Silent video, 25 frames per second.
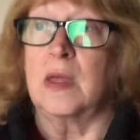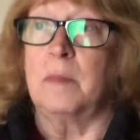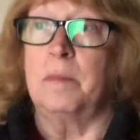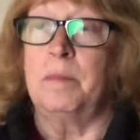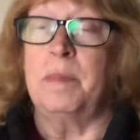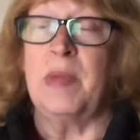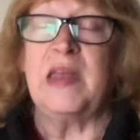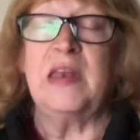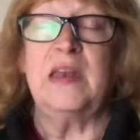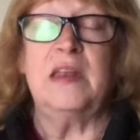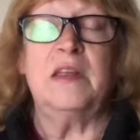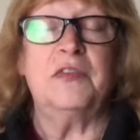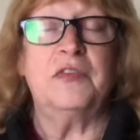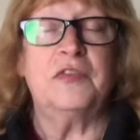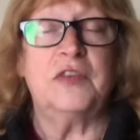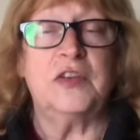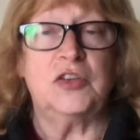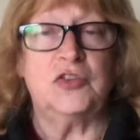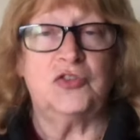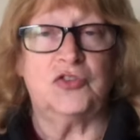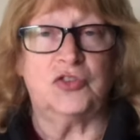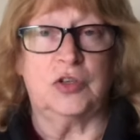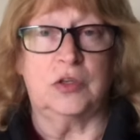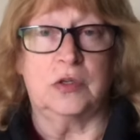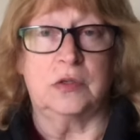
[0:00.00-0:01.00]

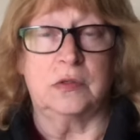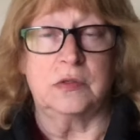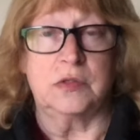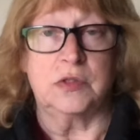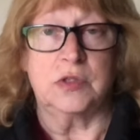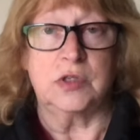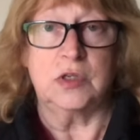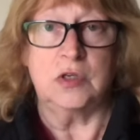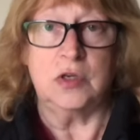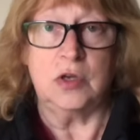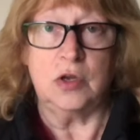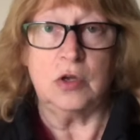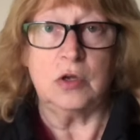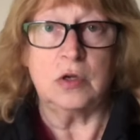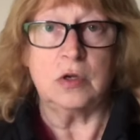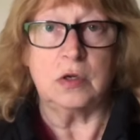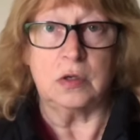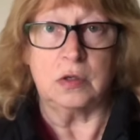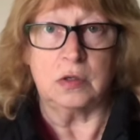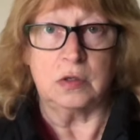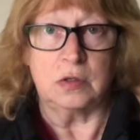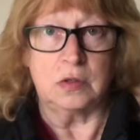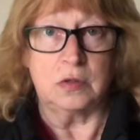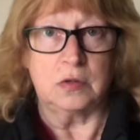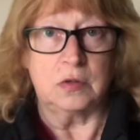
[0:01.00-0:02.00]
beneficial to
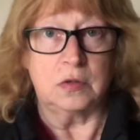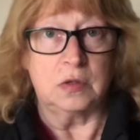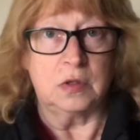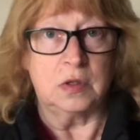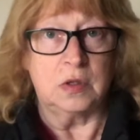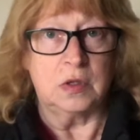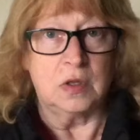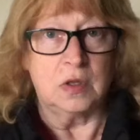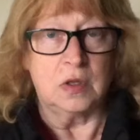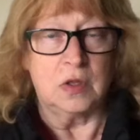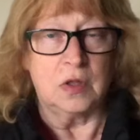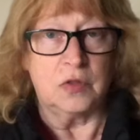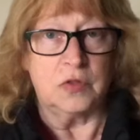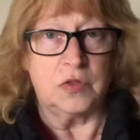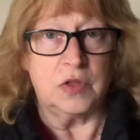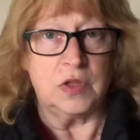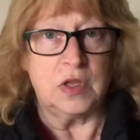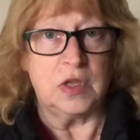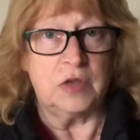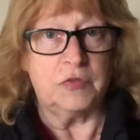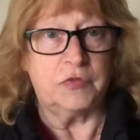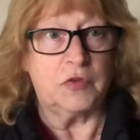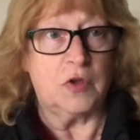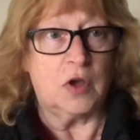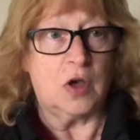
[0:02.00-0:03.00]
know that
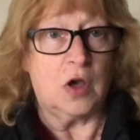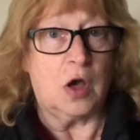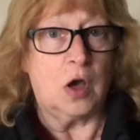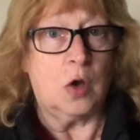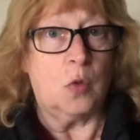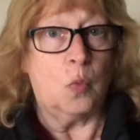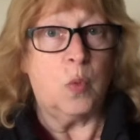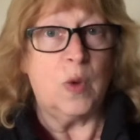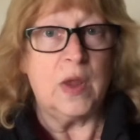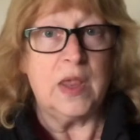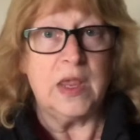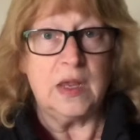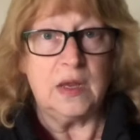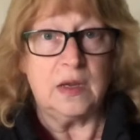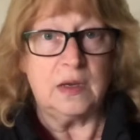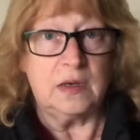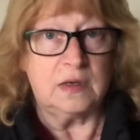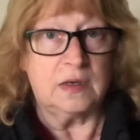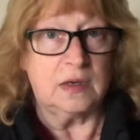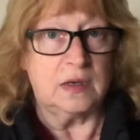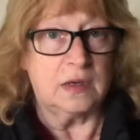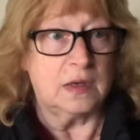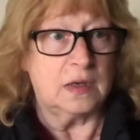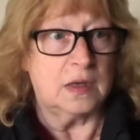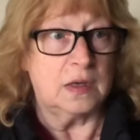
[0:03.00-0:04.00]
you've got a
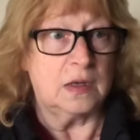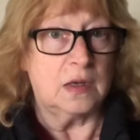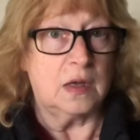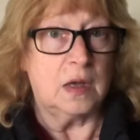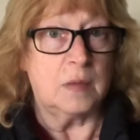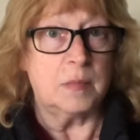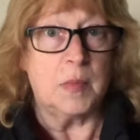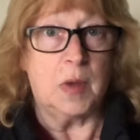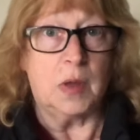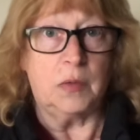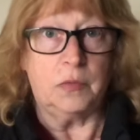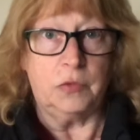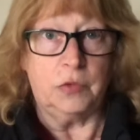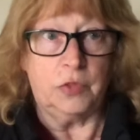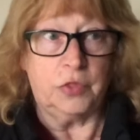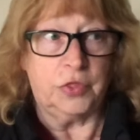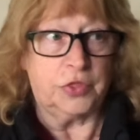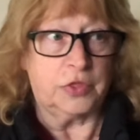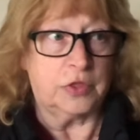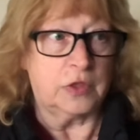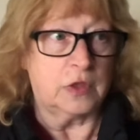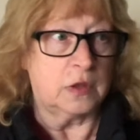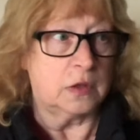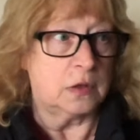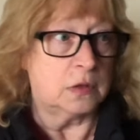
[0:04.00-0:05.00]
week, a
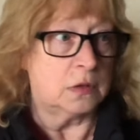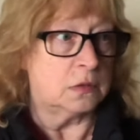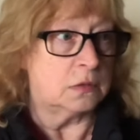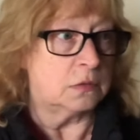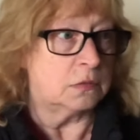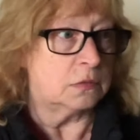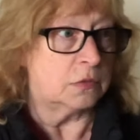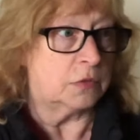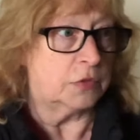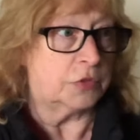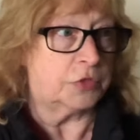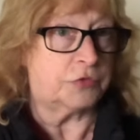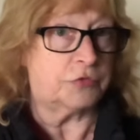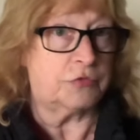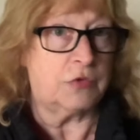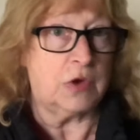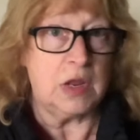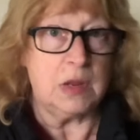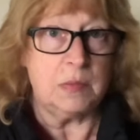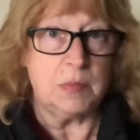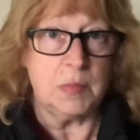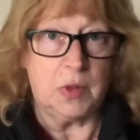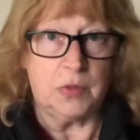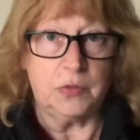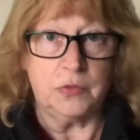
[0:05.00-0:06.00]
month,
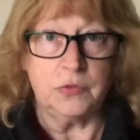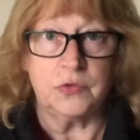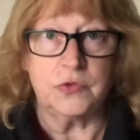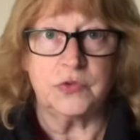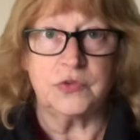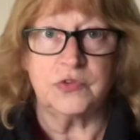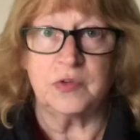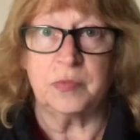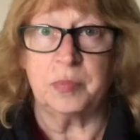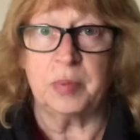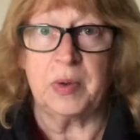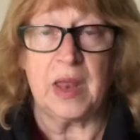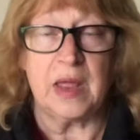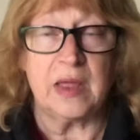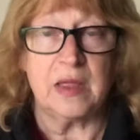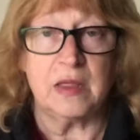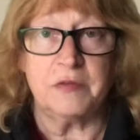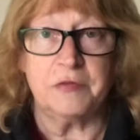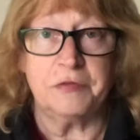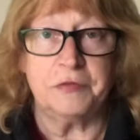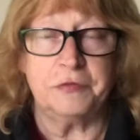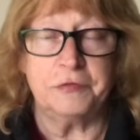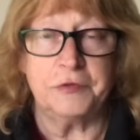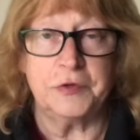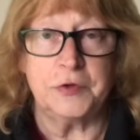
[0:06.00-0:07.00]
three months supply
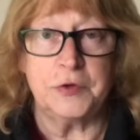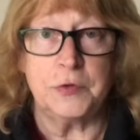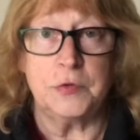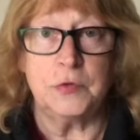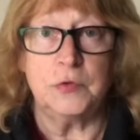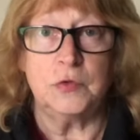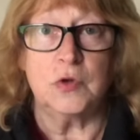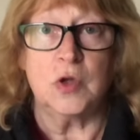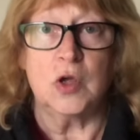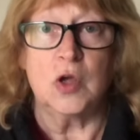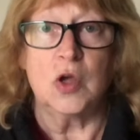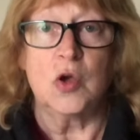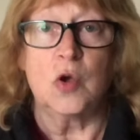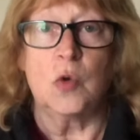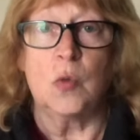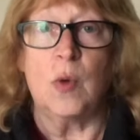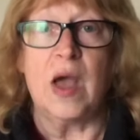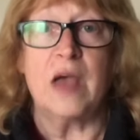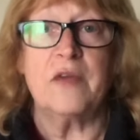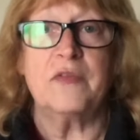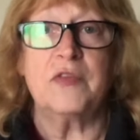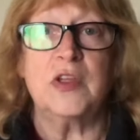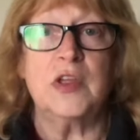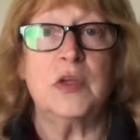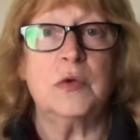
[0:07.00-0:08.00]
of food,
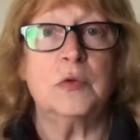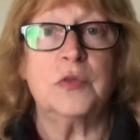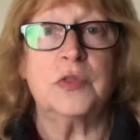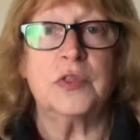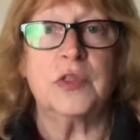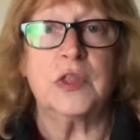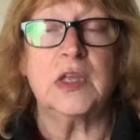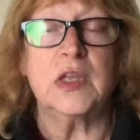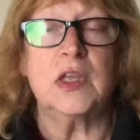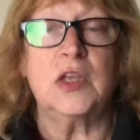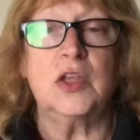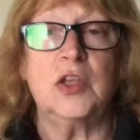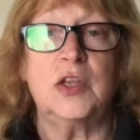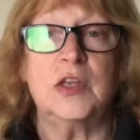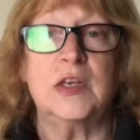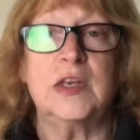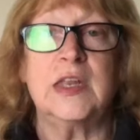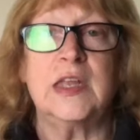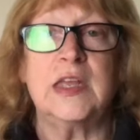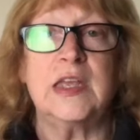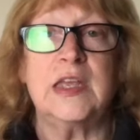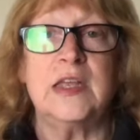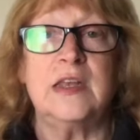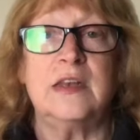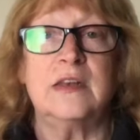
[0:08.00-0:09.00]
whatever you think you
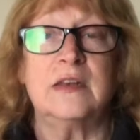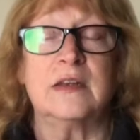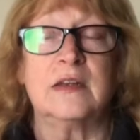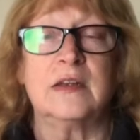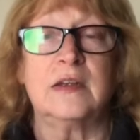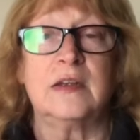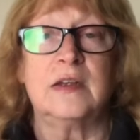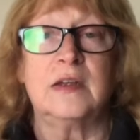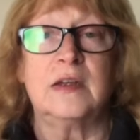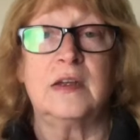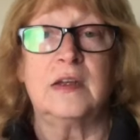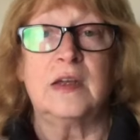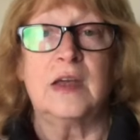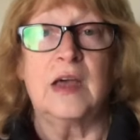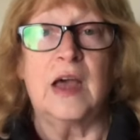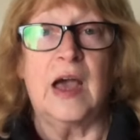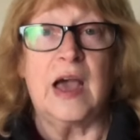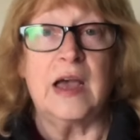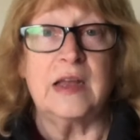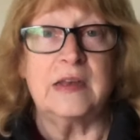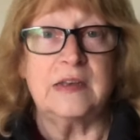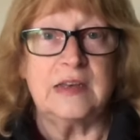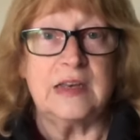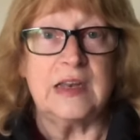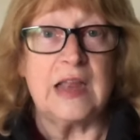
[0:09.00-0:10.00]
need.
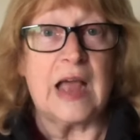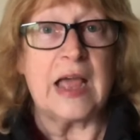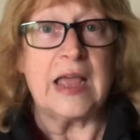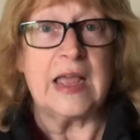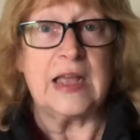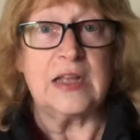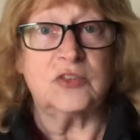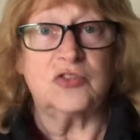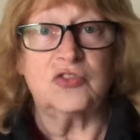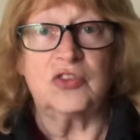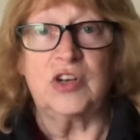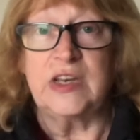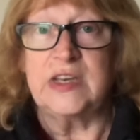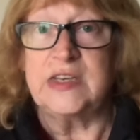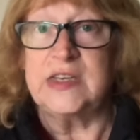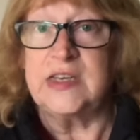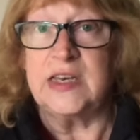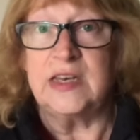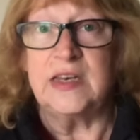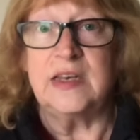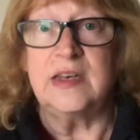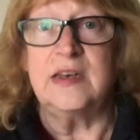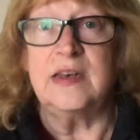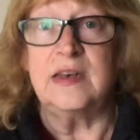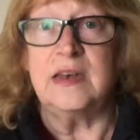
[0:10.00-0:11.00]
I, did, I actually
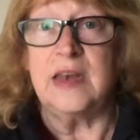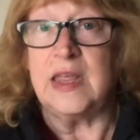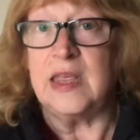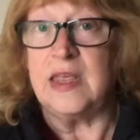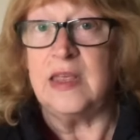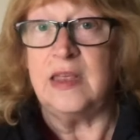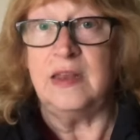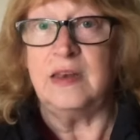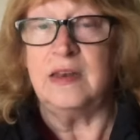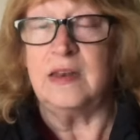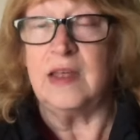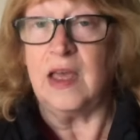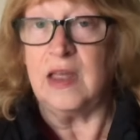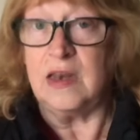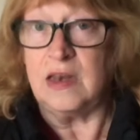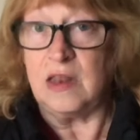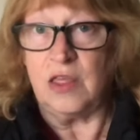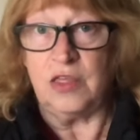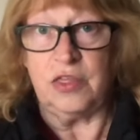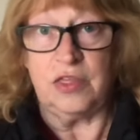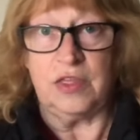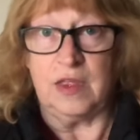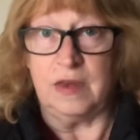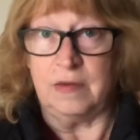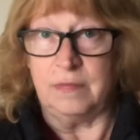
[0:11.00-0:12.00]
didn't need
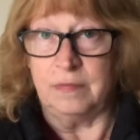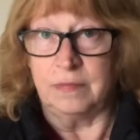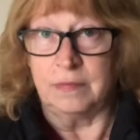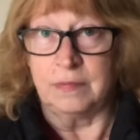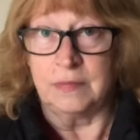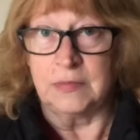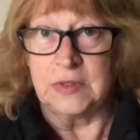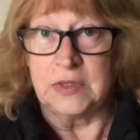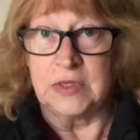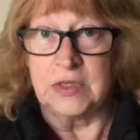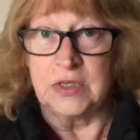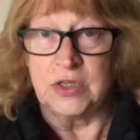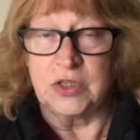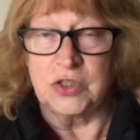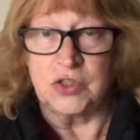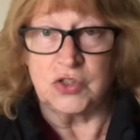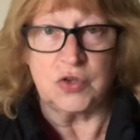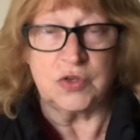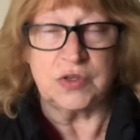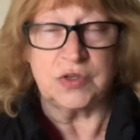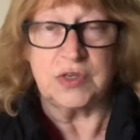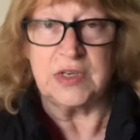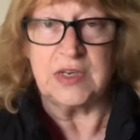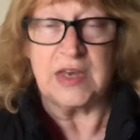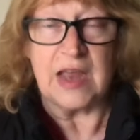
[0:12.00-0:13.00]
anything,
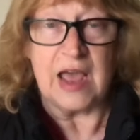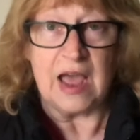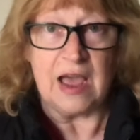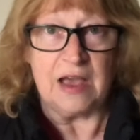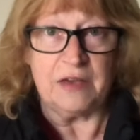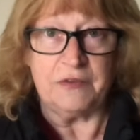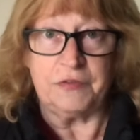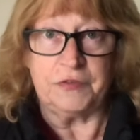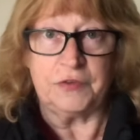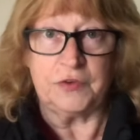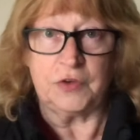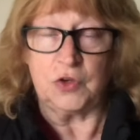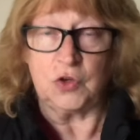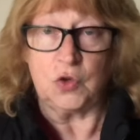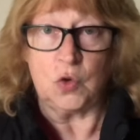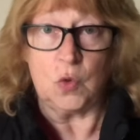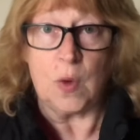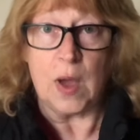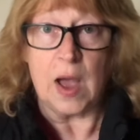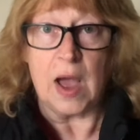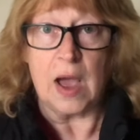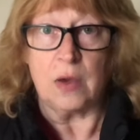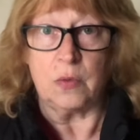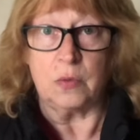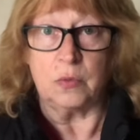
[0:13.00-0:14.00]
so I didn't have to go
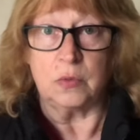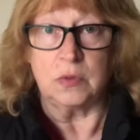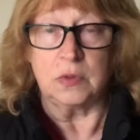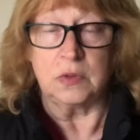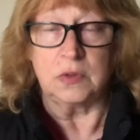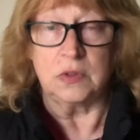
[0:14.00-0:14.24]
out,